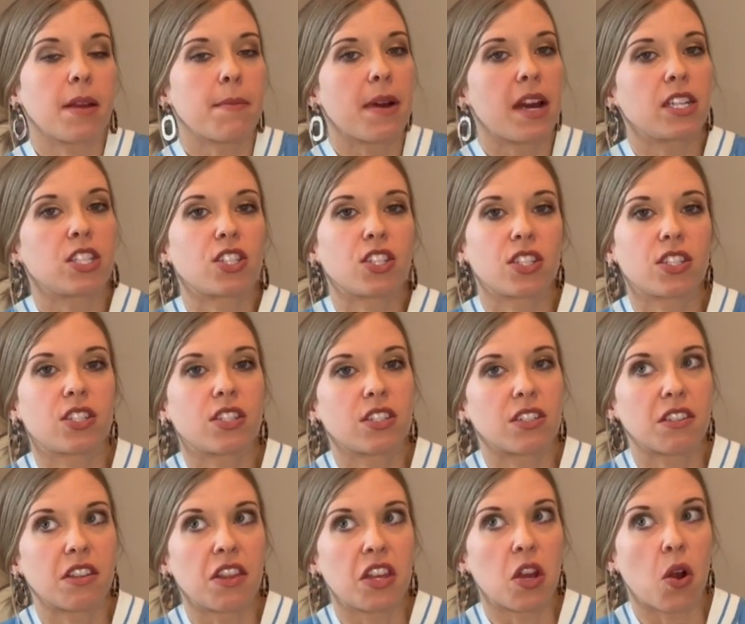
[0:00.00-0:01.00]

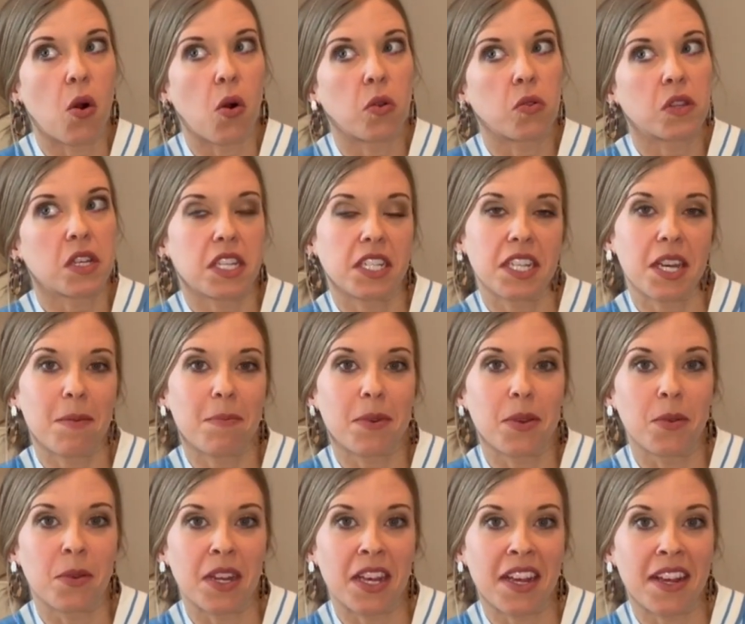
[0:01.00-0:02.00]
much the only tip
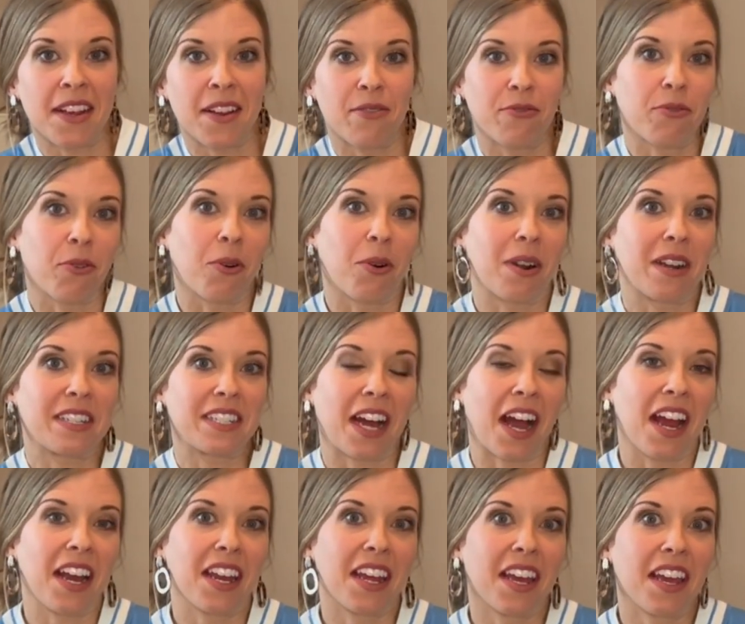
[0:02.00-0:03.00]
you need for
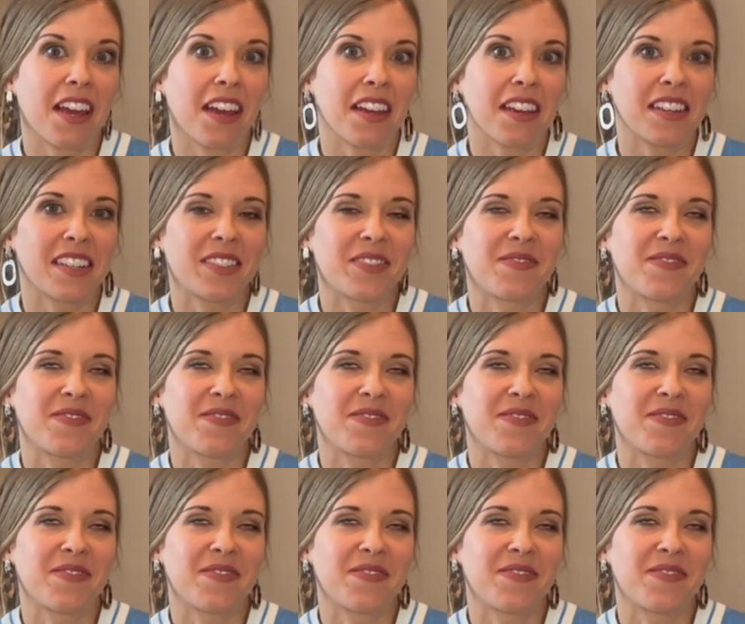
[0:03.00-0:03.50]
tidying.